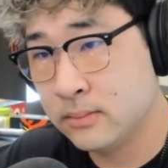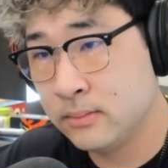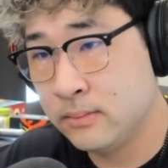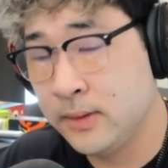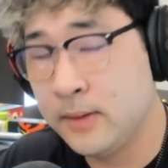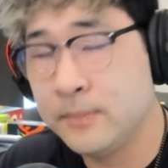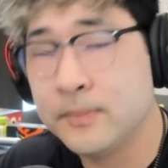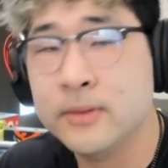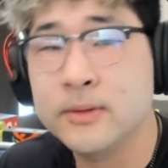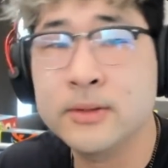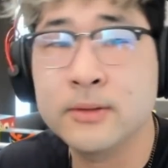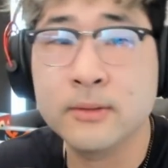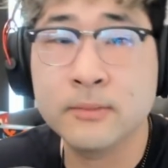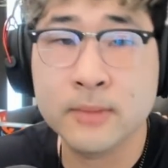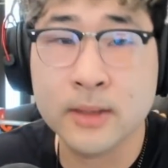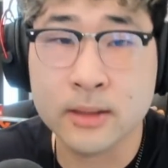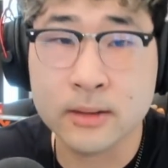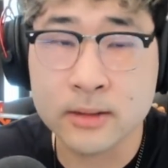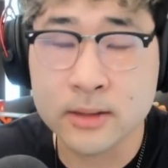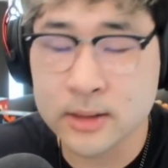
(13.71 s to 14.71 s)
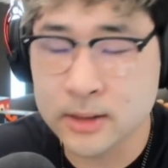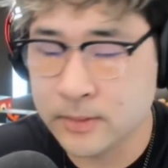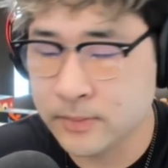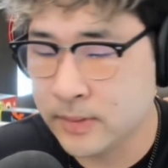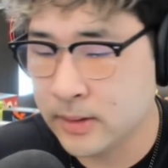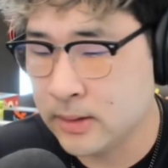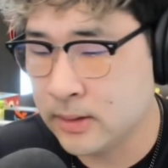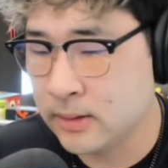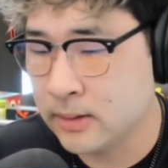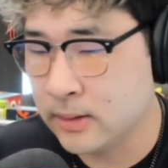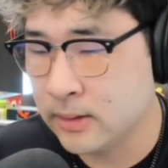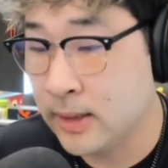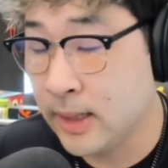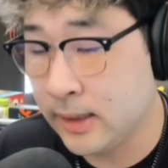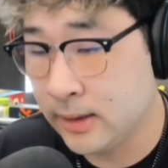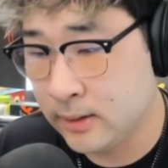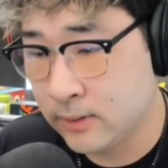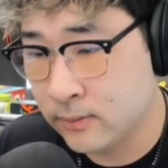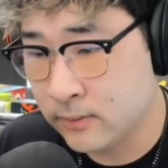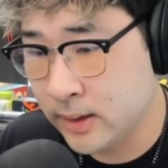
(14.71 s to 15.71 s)
Peepo is doing better. He's been
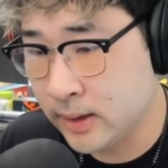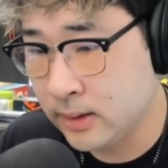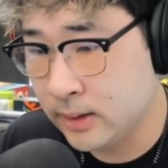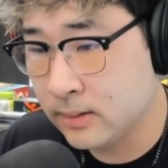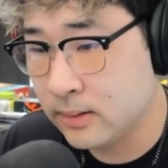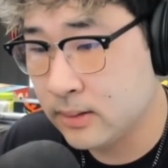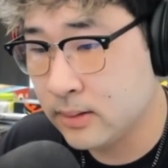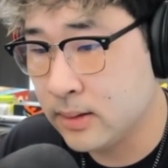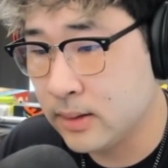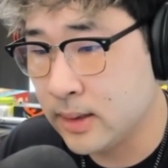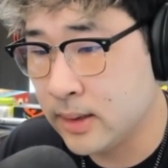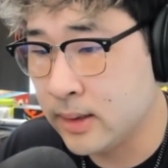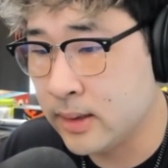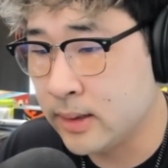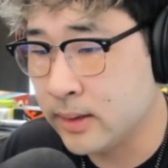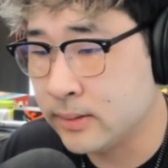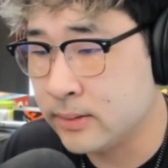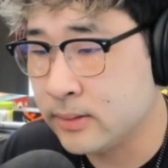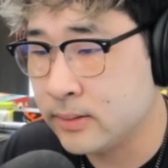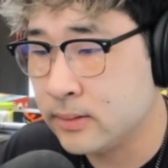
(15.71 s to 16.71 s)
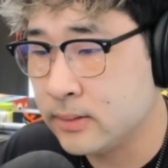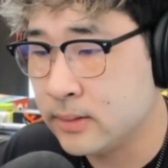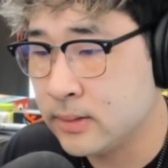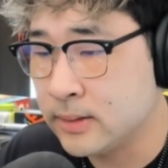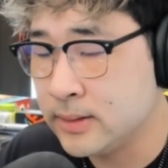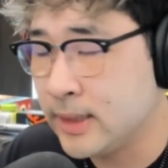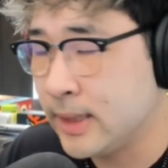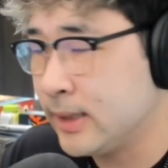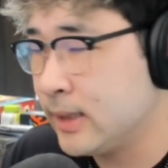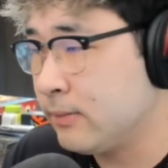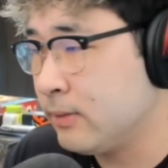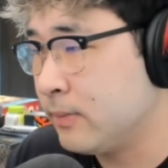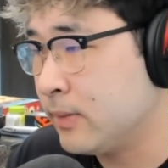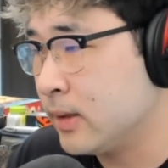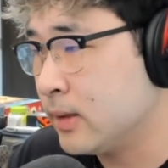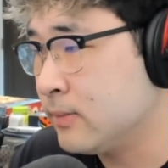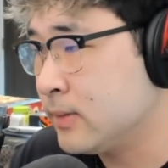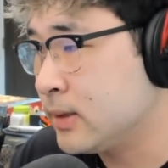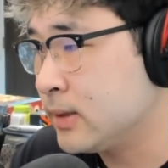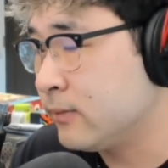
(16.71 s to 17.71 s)
gaining weight. The day that we
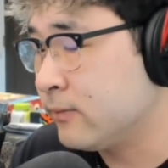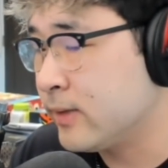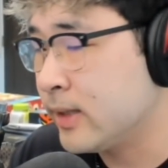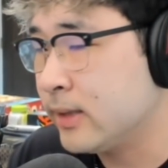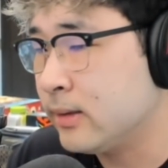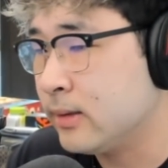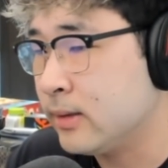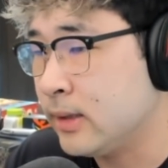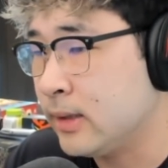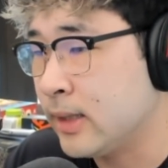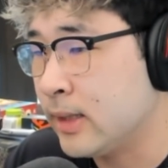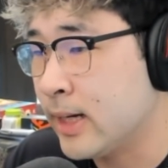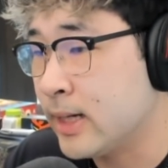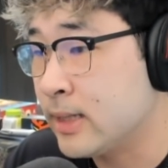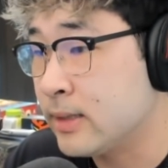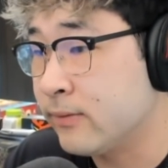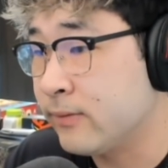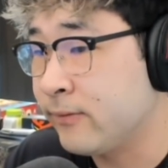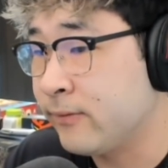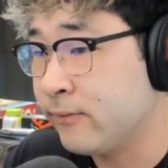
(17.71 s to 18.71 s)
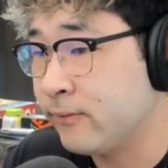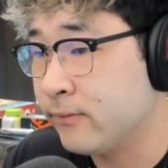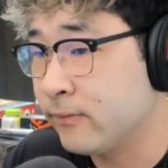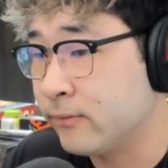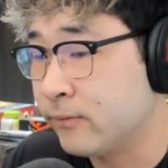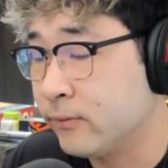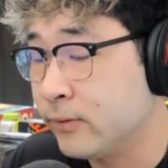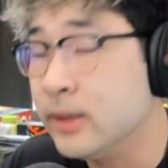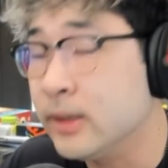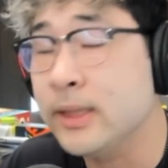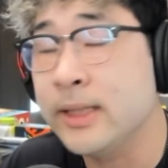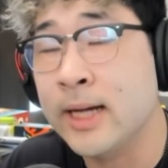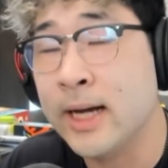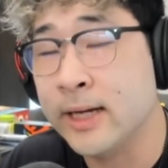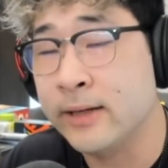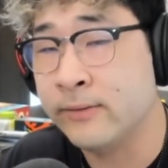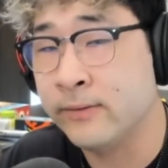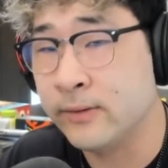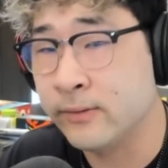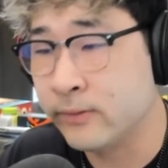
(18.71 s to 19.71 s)
brought him into the vet, he had a really
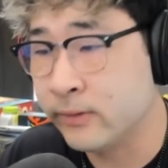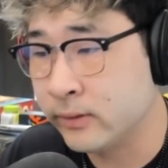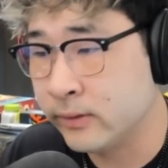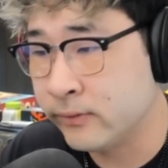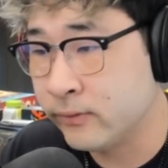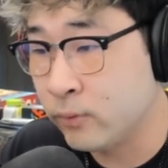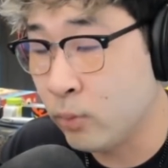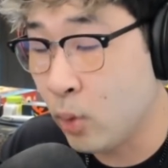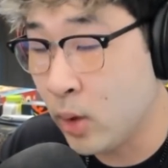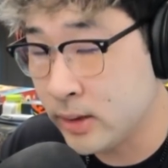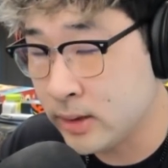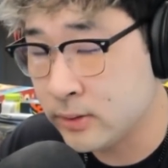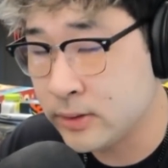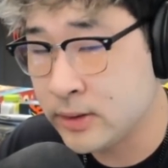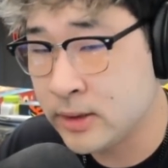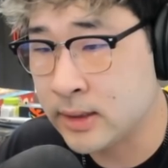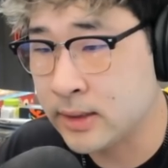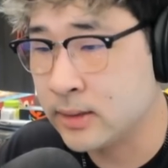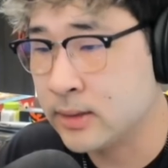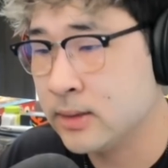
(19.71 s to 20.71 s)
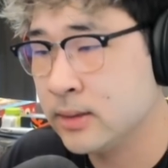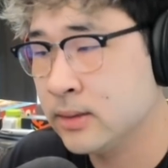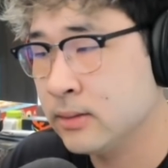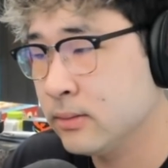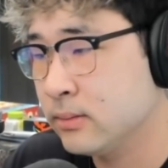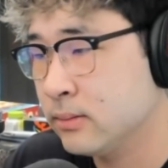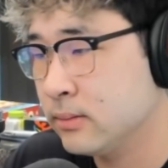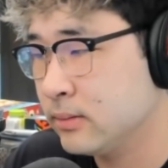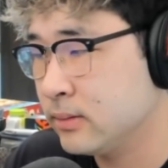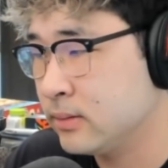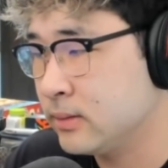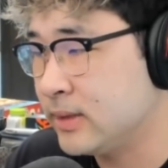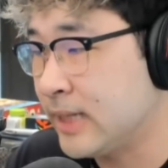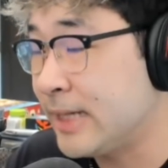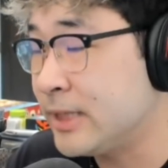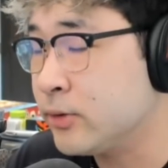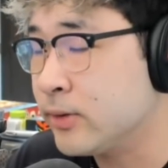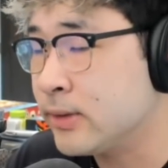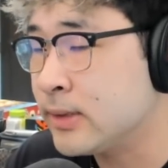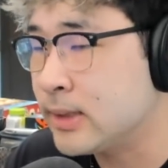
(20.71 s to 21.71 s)
high fever of 106,
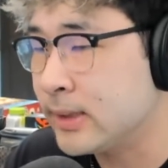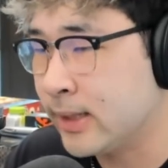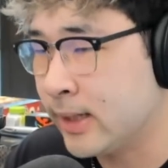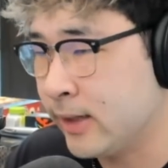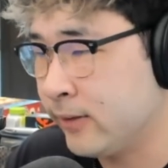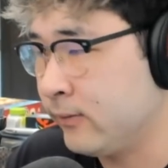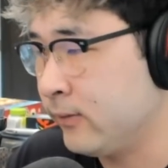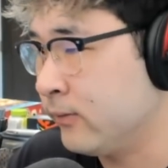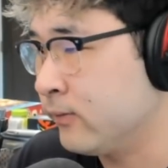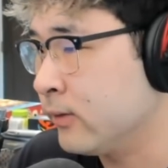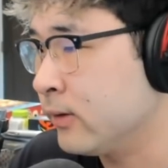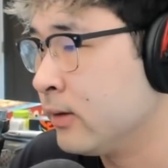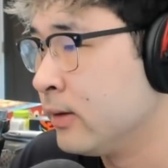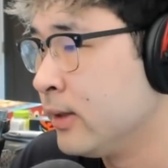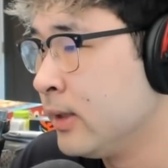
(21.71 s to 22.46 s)
dangerously high fever.